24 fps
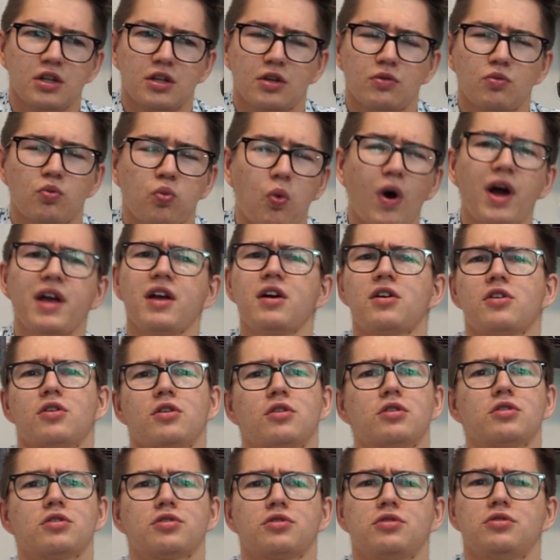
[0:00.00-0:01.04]
then why on
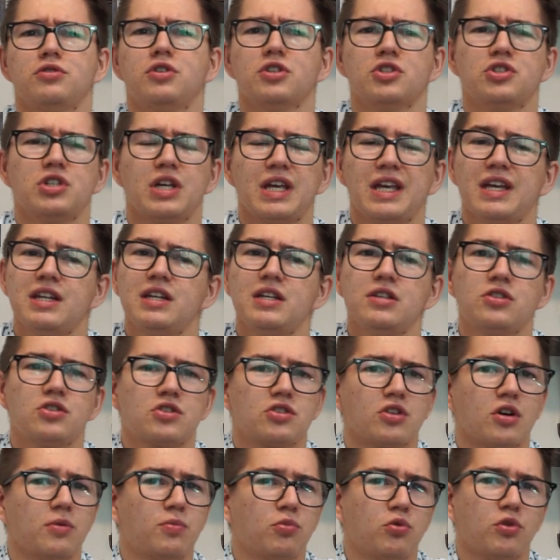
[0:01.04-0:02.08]
earth does any
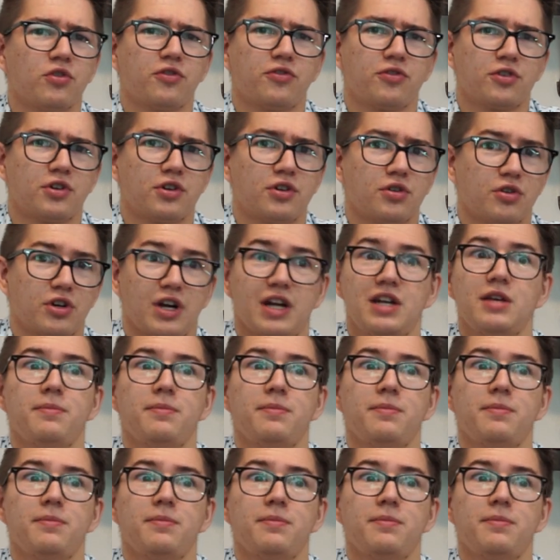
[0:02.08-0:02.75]
subwoofer or